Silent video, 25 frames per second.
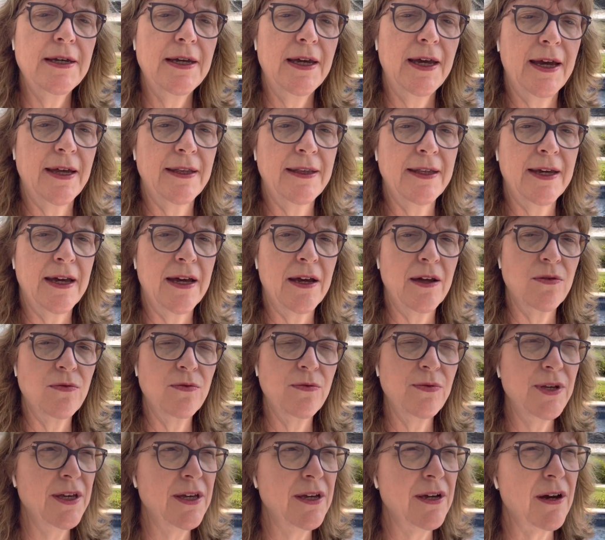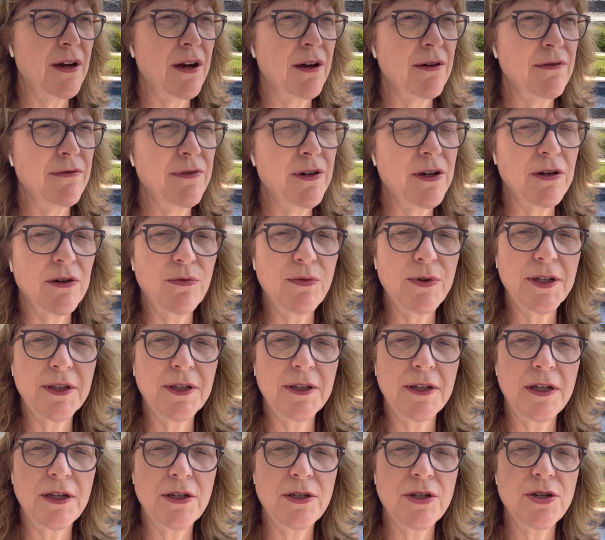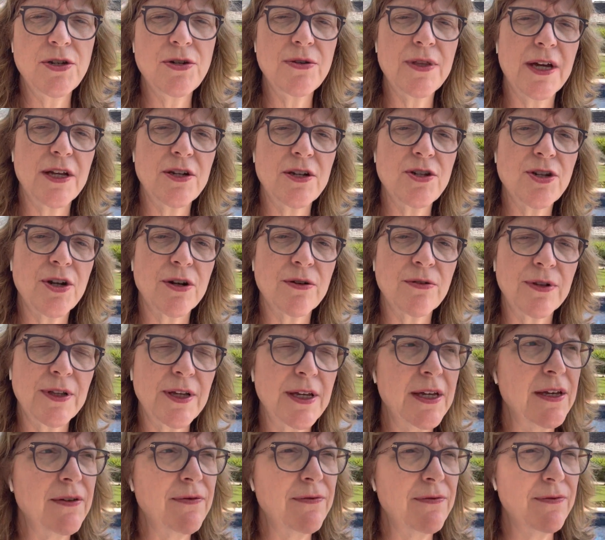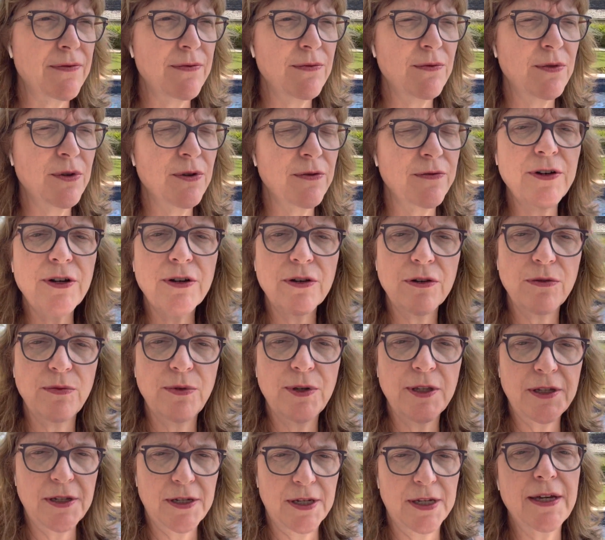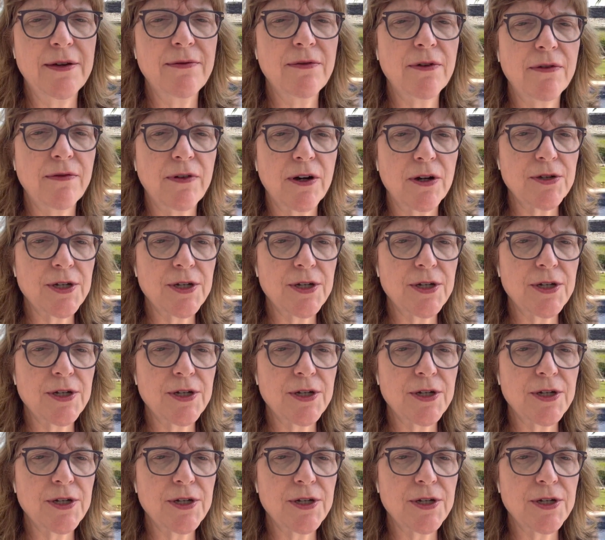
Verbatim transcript: and that we are very willing to do that generally if we're very willing to give of our